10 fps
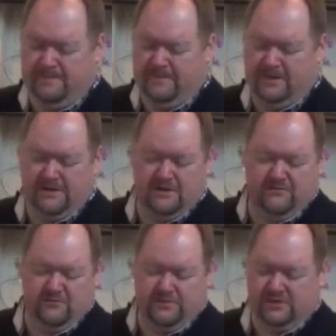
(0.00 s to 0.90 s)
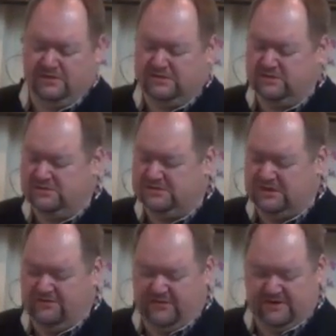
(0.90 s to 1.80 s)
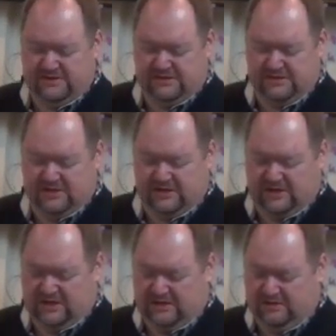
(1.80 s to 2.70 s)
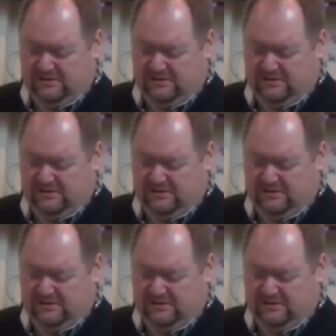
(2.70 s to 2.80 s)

Thank you for being so steadfastly dedicated.